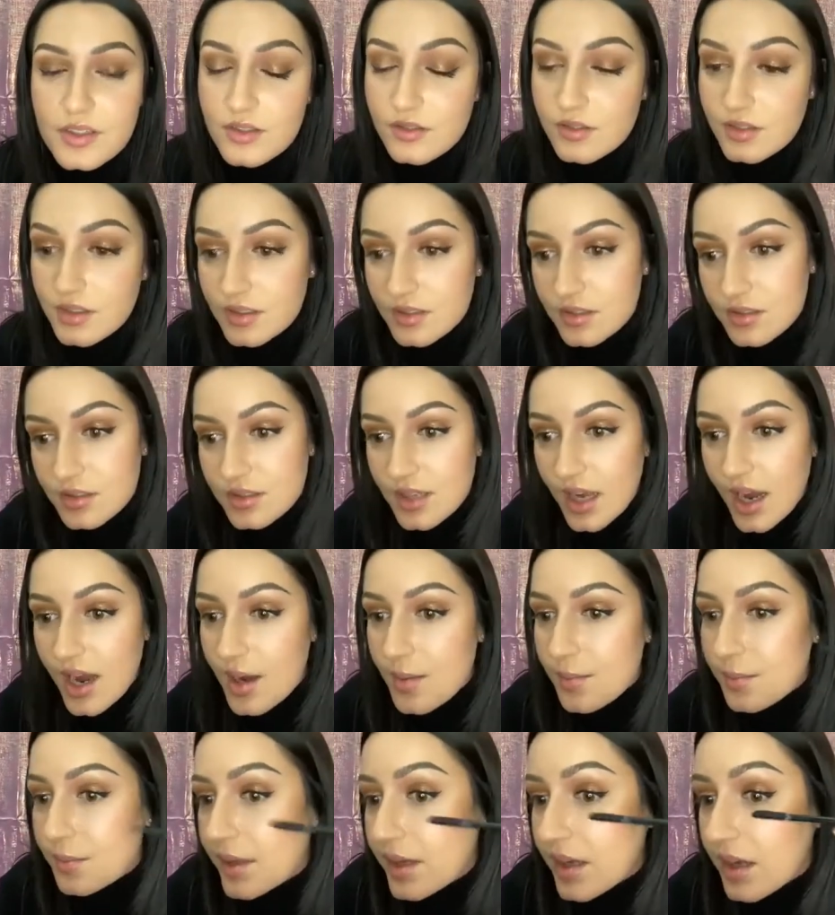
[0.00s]
You could
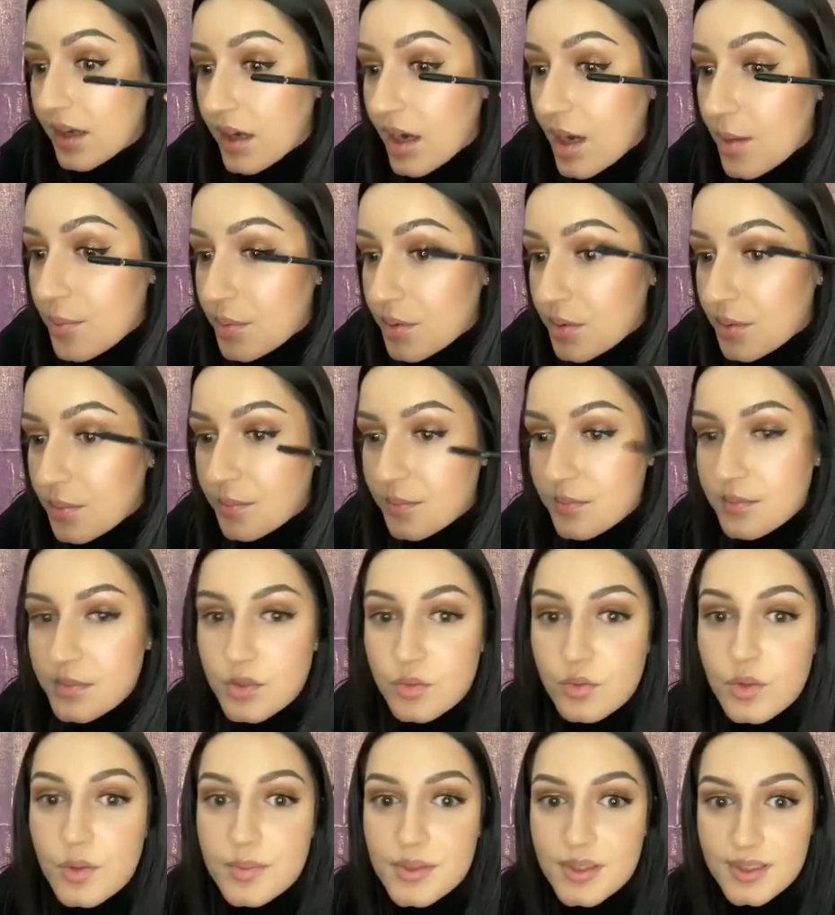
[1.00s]
stop like a couple
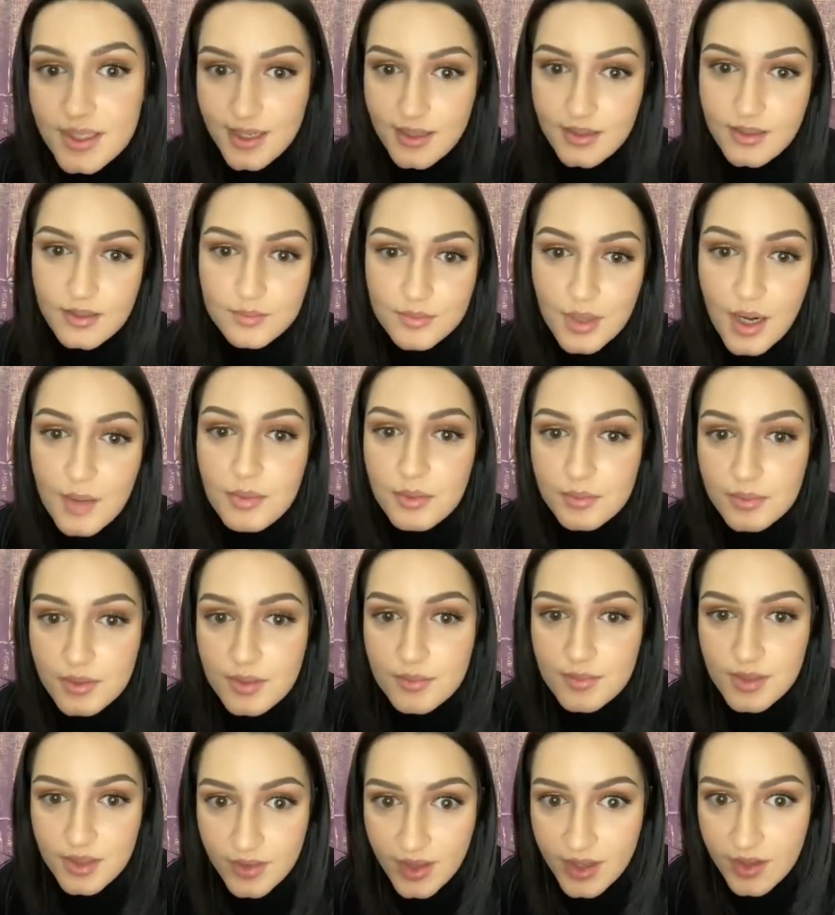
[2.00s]
swoops in and probably
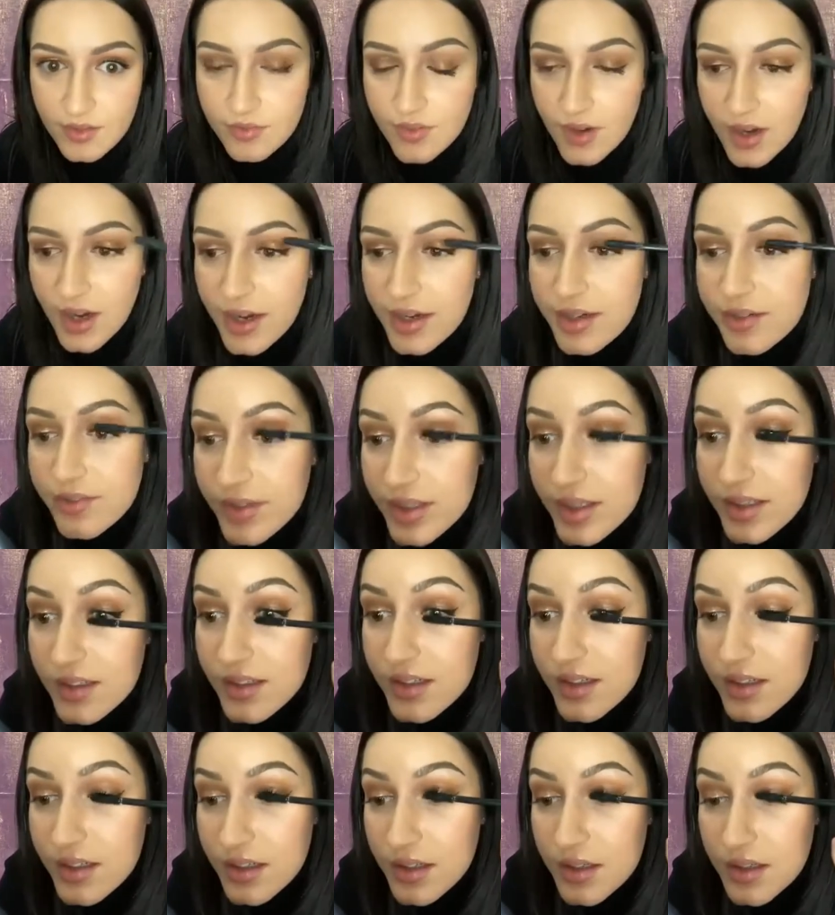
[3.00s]
be like fine, but
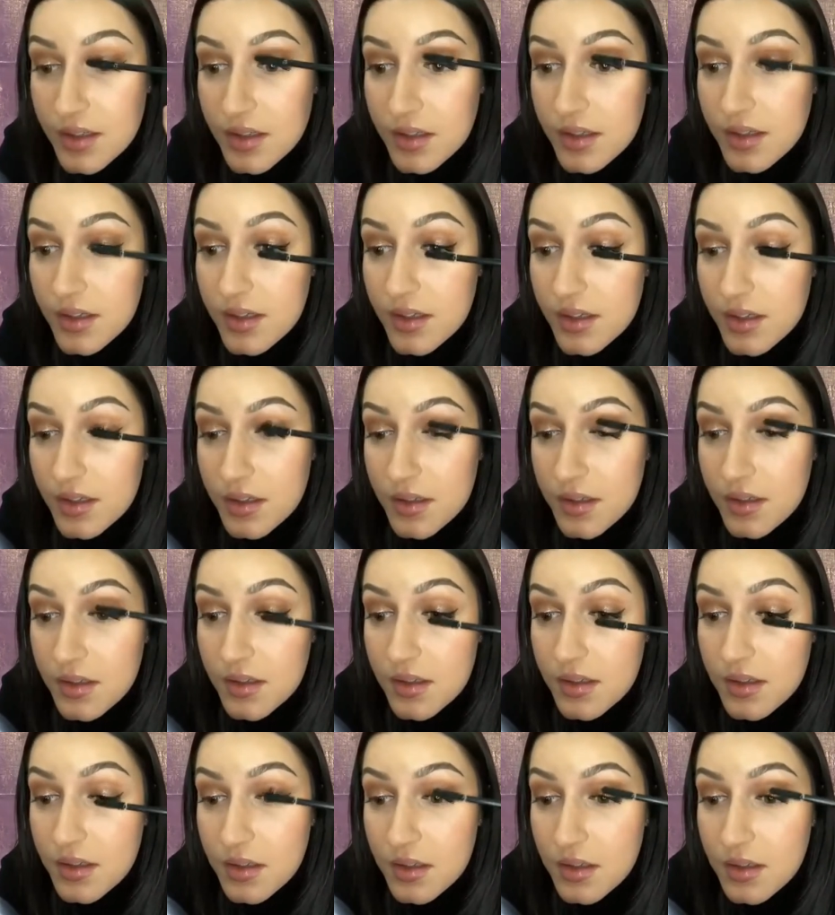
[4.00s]

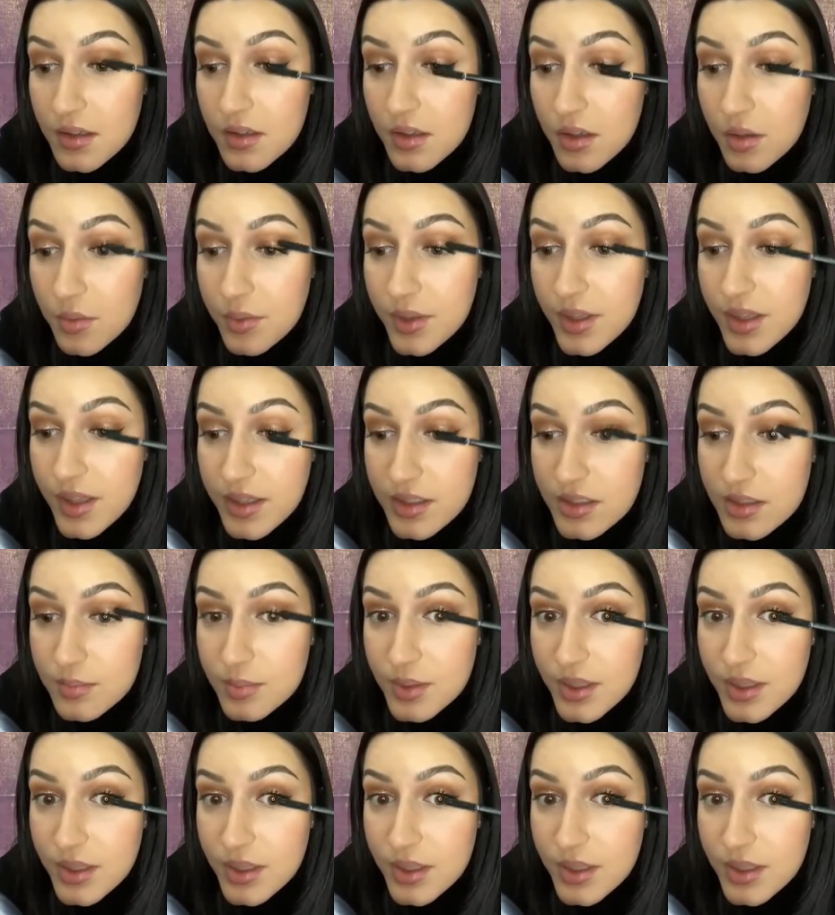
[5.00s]
you know, we like to be